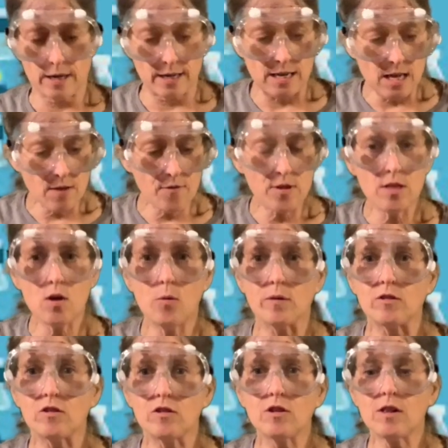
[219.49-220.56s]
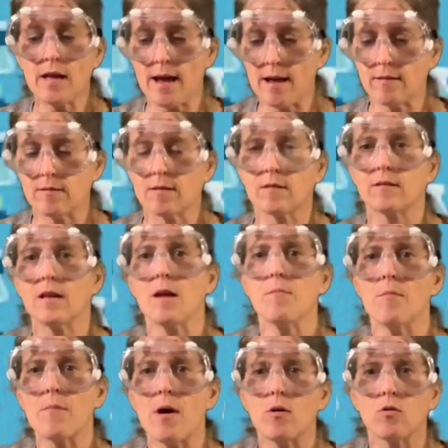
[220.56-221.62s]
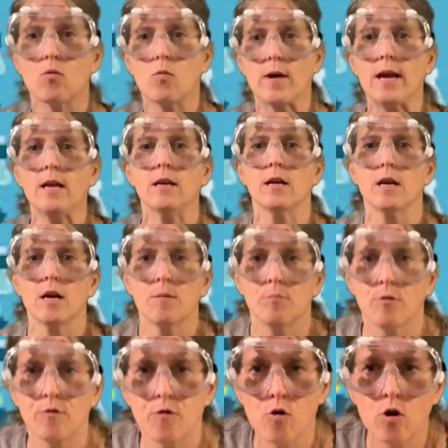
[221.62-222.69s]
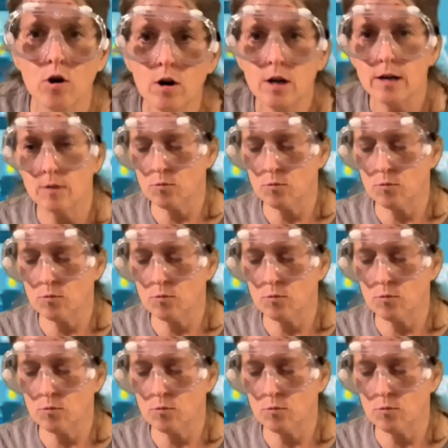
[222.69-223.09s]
and even though it still has the same amount of weight before,